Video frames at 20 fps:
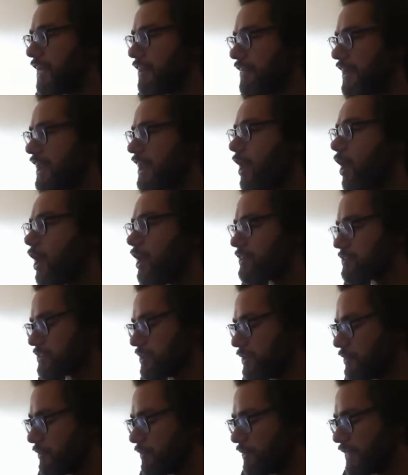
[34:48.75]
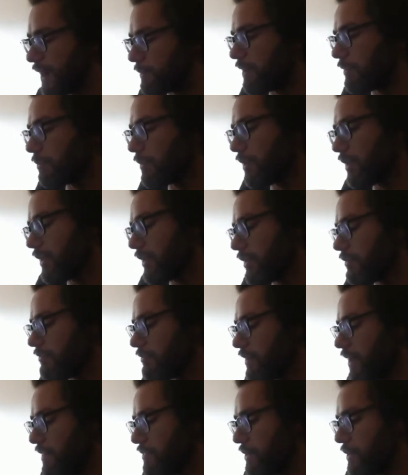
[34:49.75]
And then also that would help
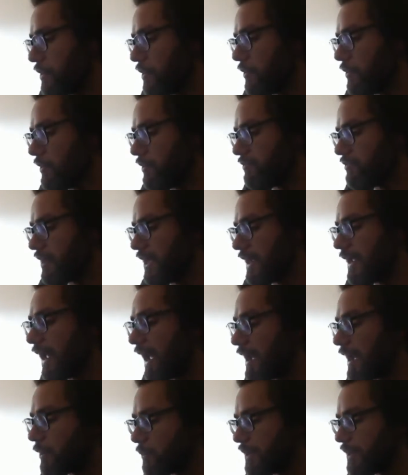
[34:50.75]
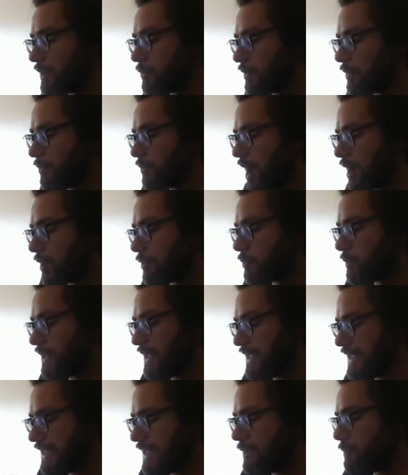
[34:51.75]
clarify the goal of like, how do
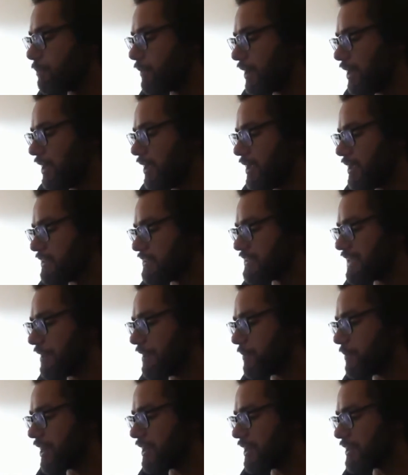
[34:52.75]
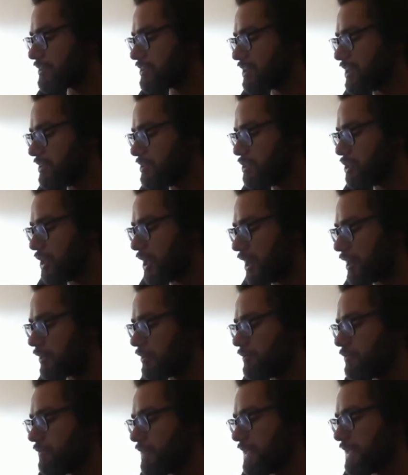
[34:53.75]
we keep Sandbox
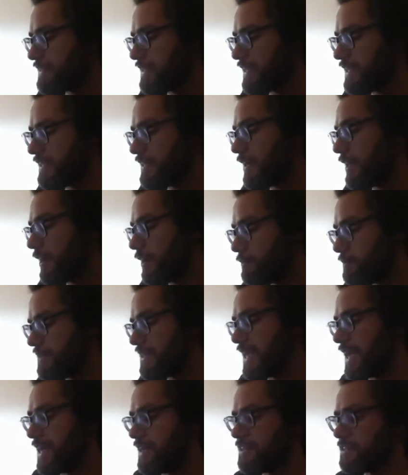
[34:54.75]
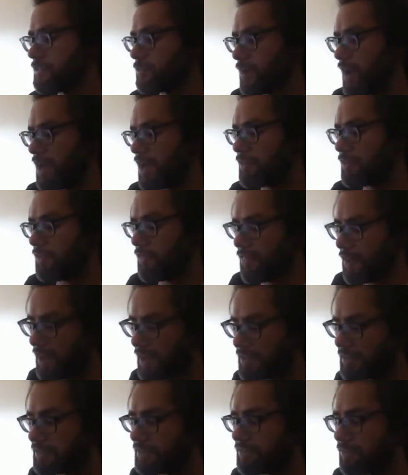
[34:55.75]
geographies in the hub status rather
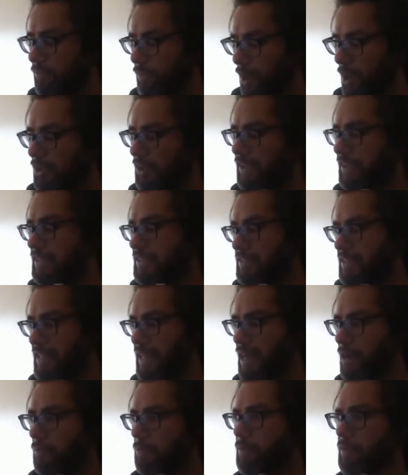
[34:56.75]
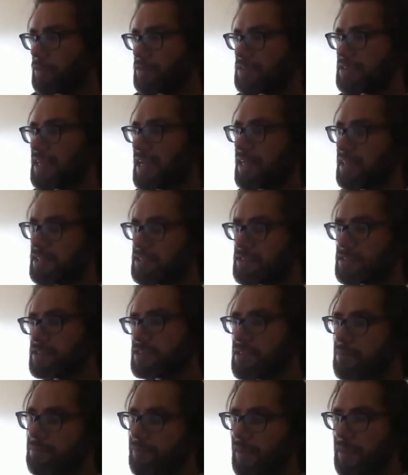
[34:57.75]
than falling into the outpost status or
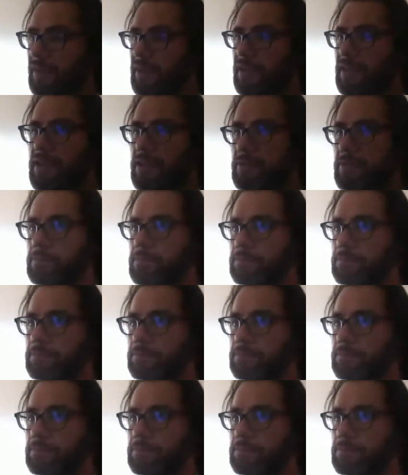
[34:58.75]
something like that.